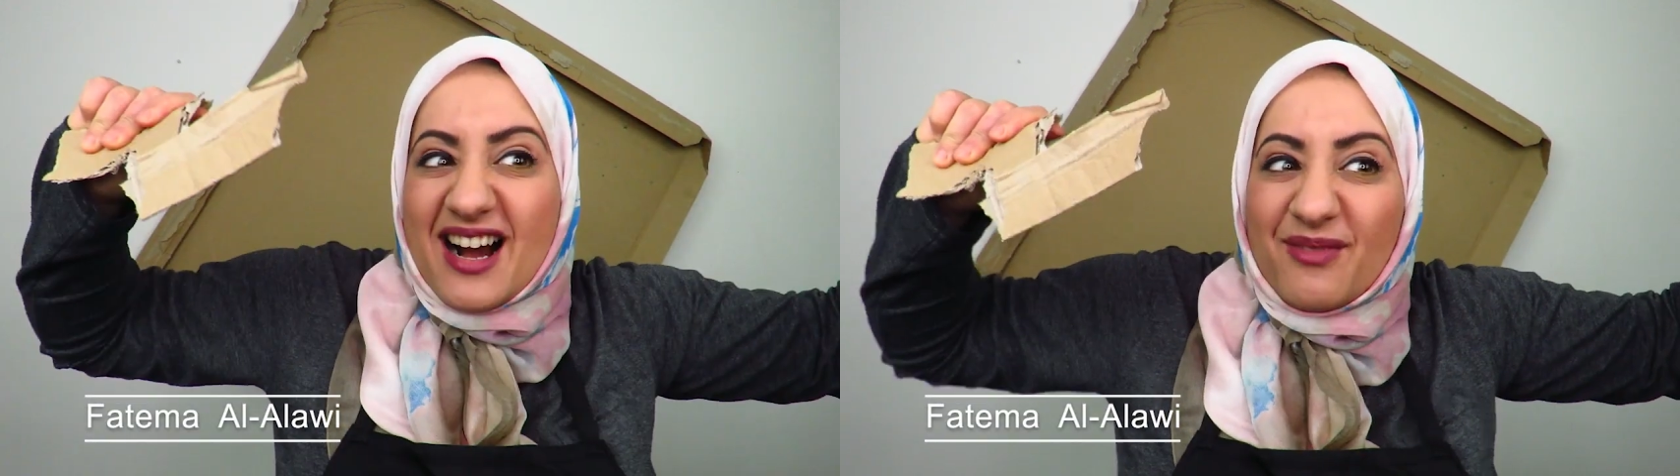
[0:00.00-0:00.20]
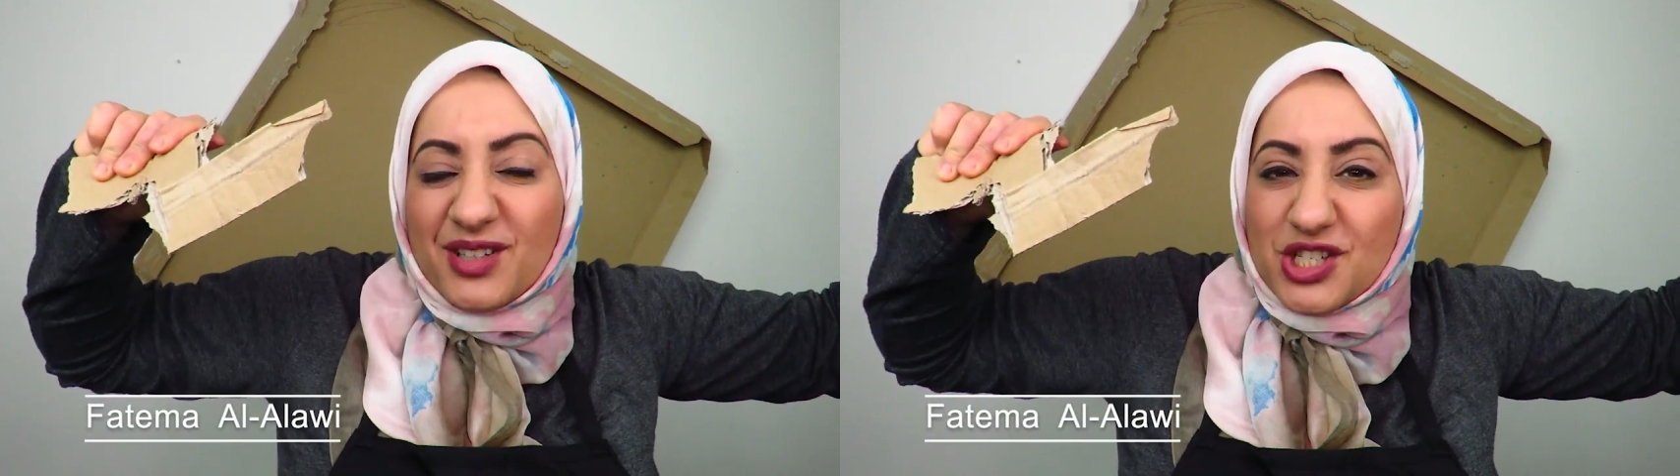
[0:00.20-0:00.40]

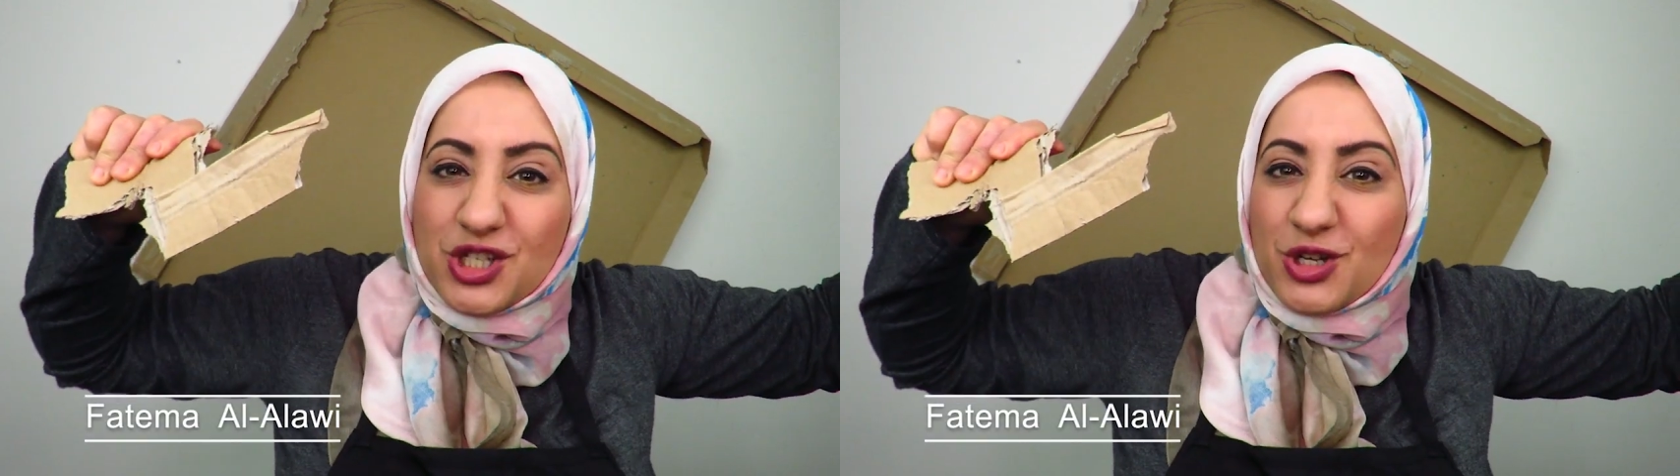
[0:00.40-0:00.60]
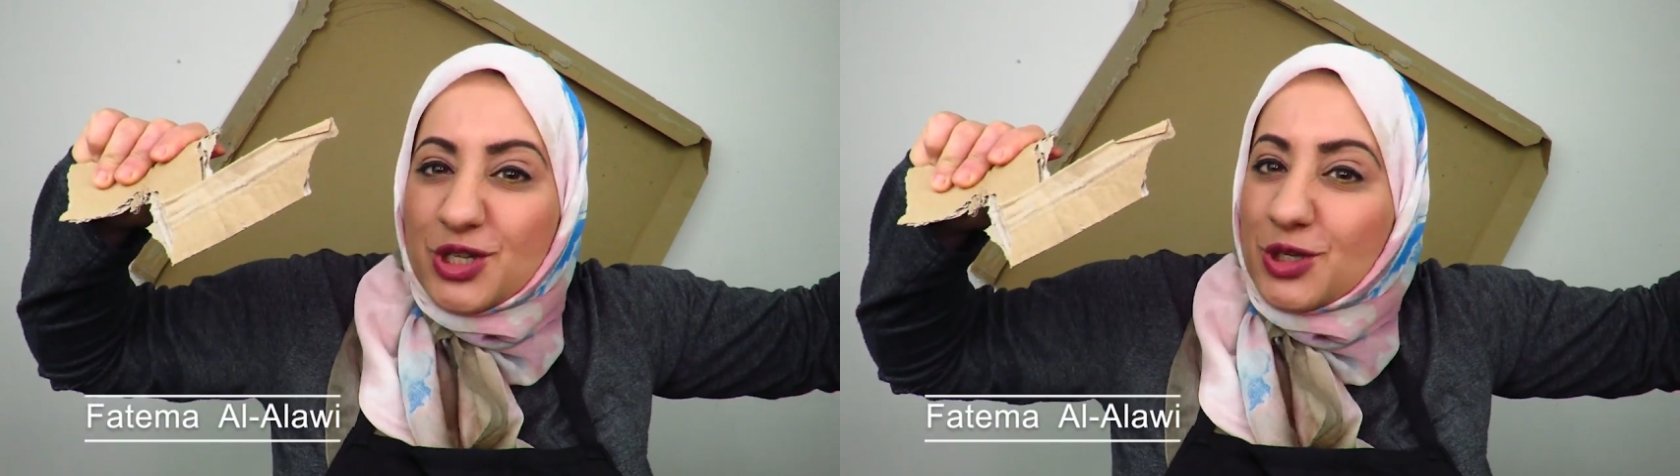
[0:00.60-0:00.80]
I'm going to
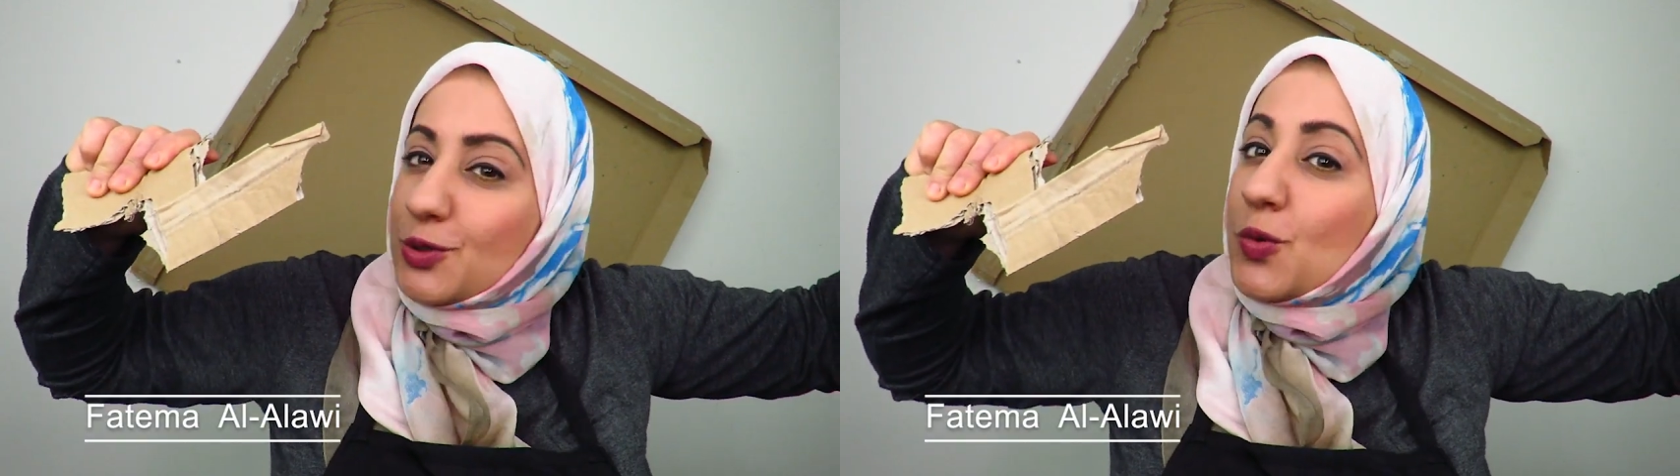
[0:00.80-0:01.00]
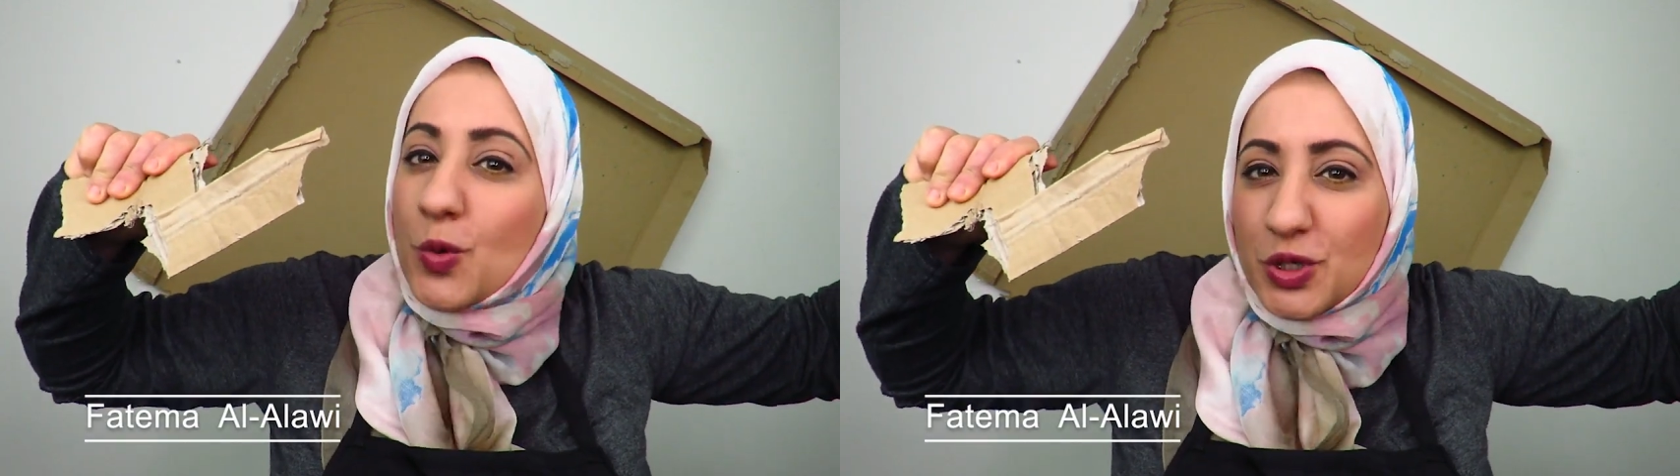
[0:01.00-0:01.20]
show
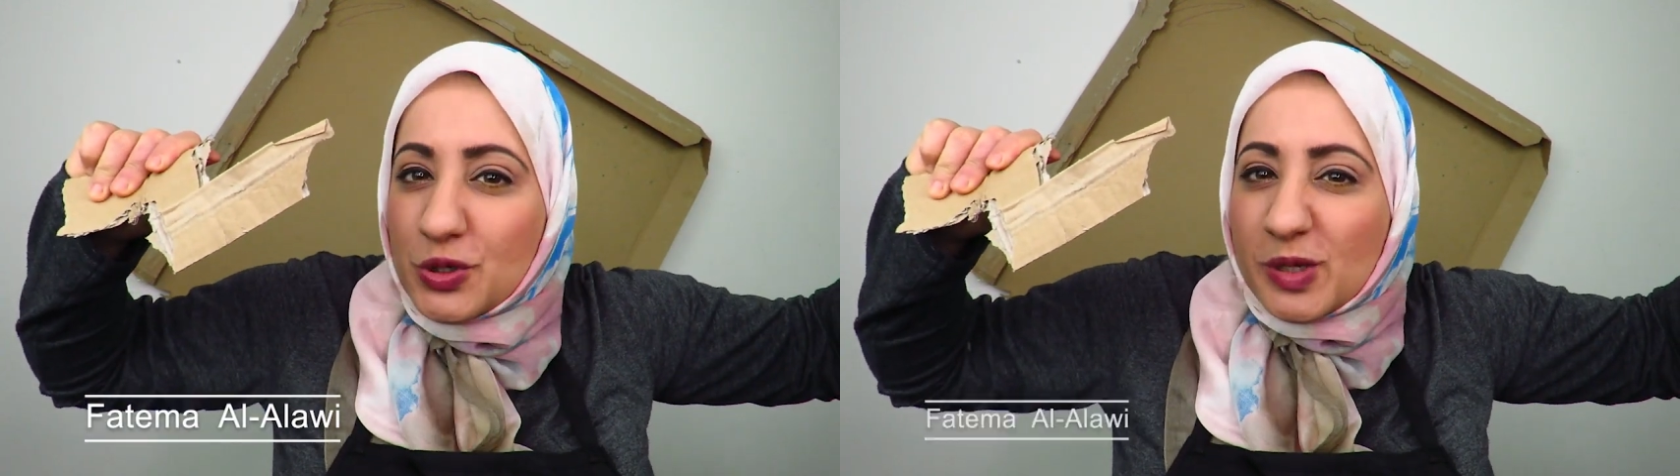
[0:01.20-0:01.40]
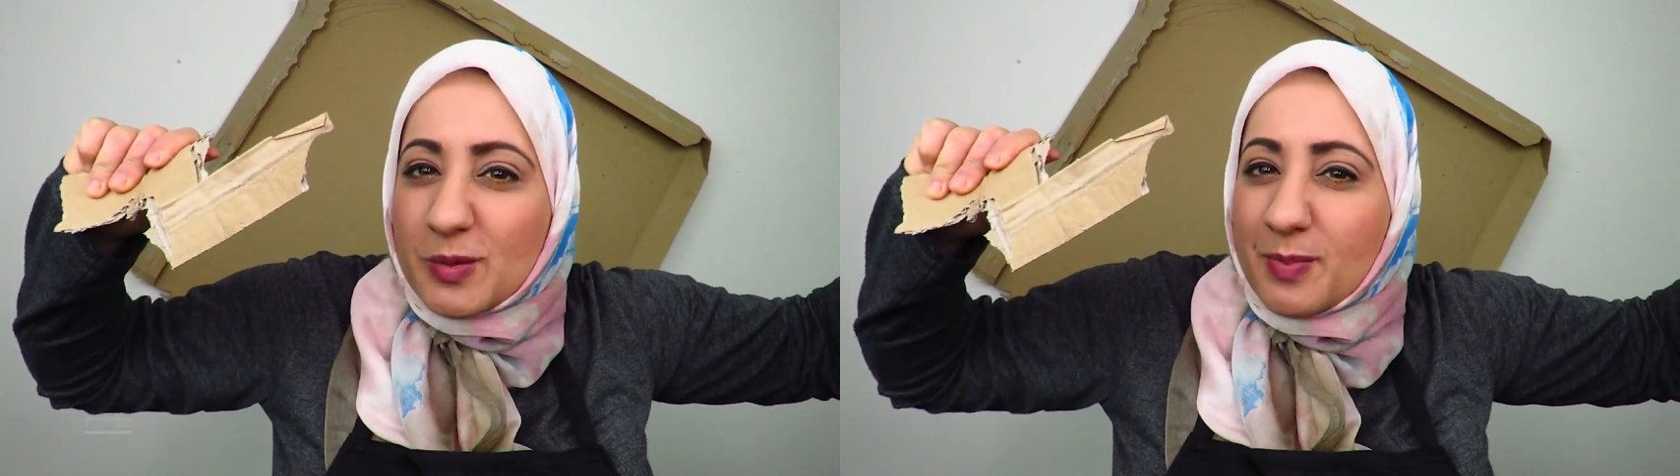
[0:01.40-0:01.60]
you what
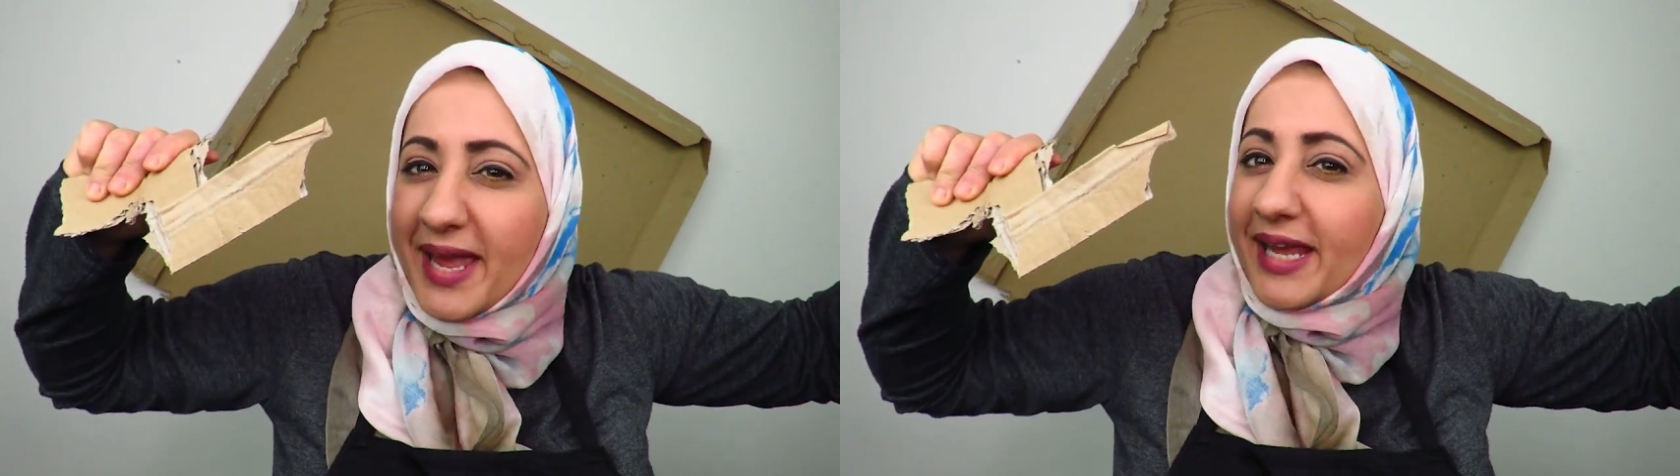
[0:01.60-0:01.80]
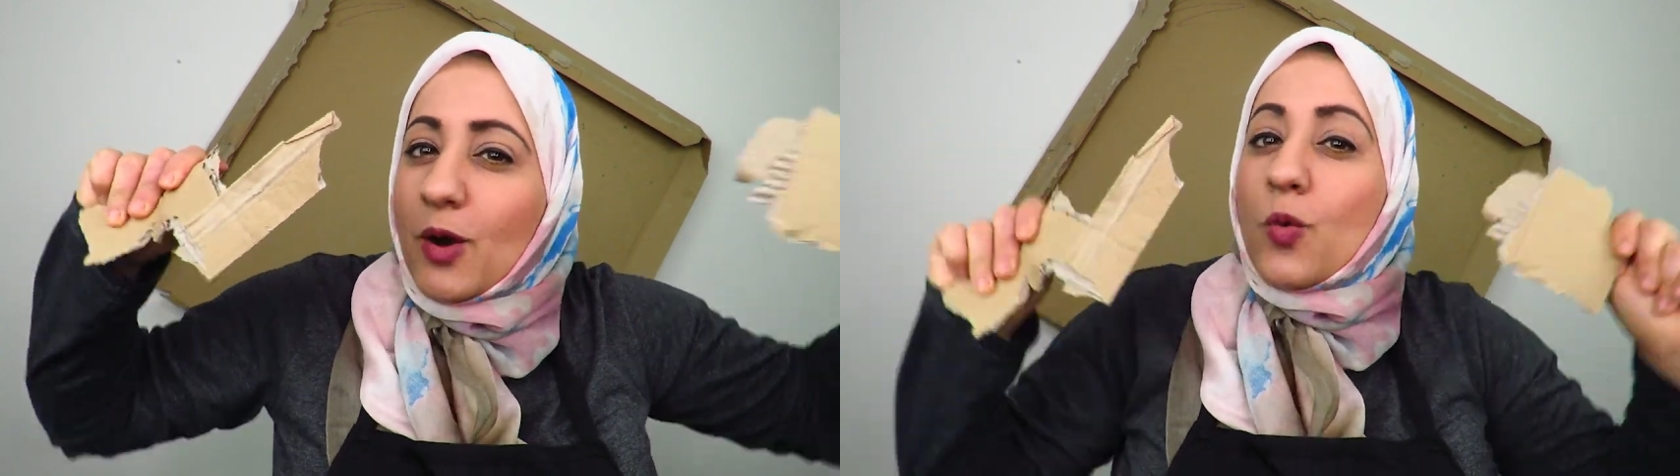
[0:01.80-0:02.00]
you can
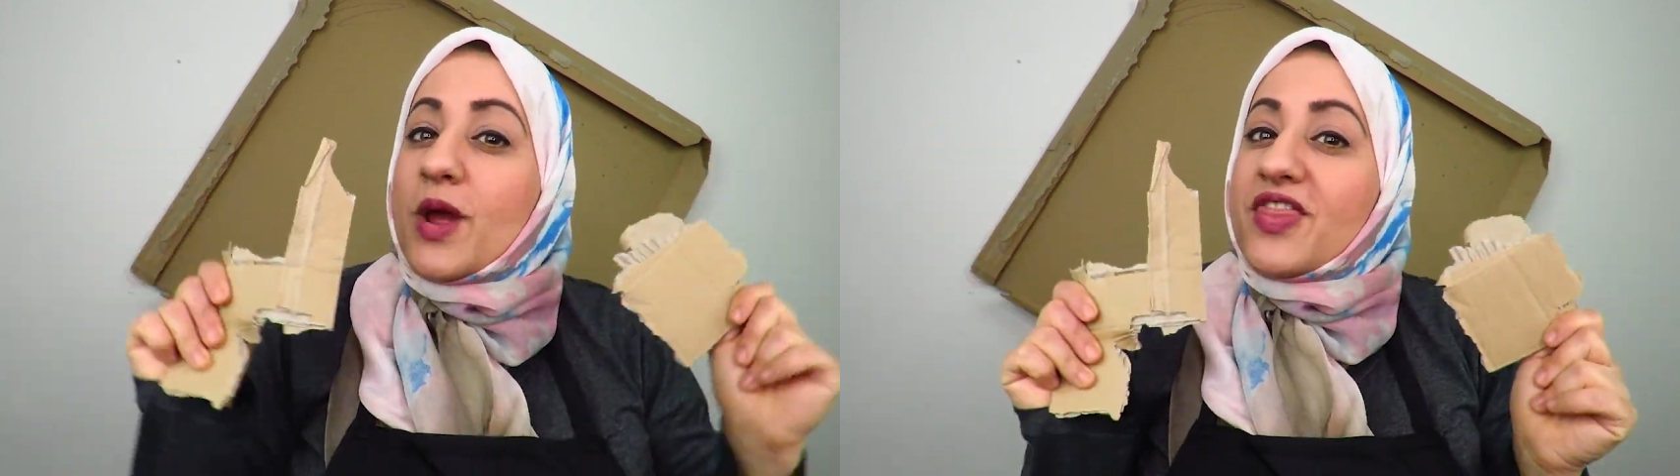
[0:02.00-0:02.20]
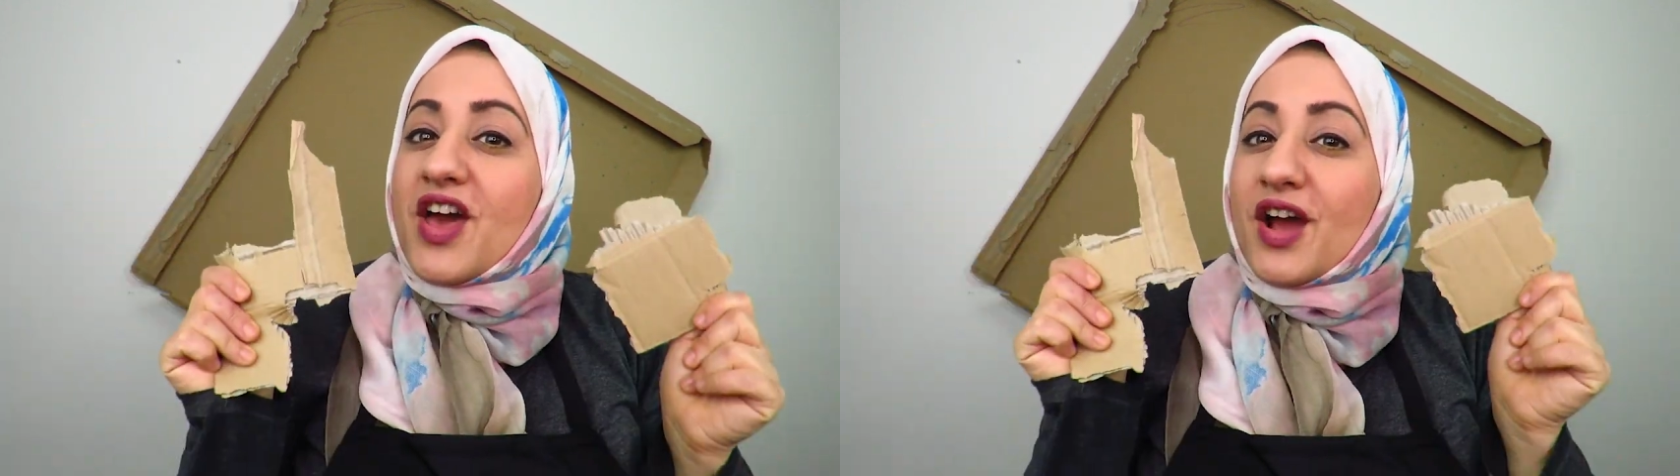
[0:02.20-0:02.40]
make with